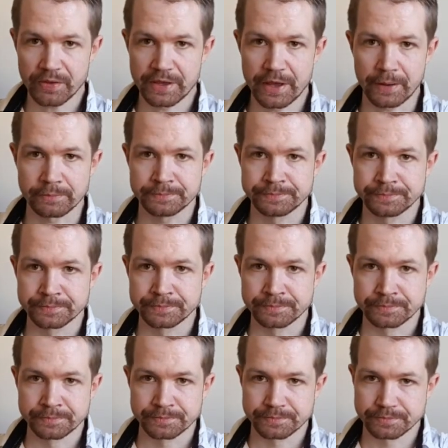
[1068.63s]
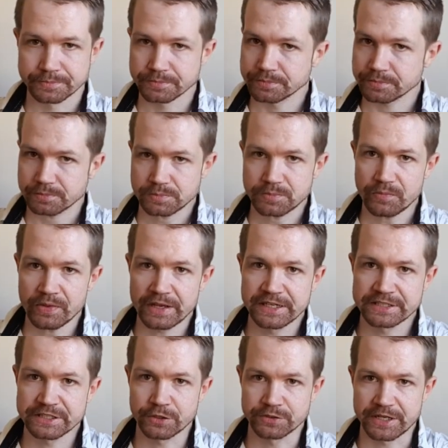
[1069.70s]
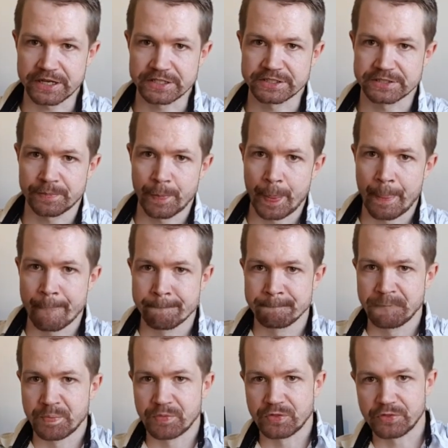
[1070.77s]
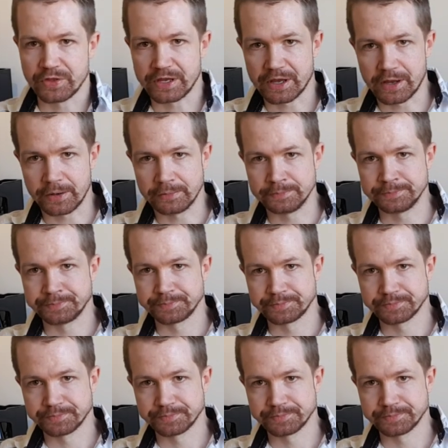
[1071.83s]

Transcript: Yeah, it's so nice. The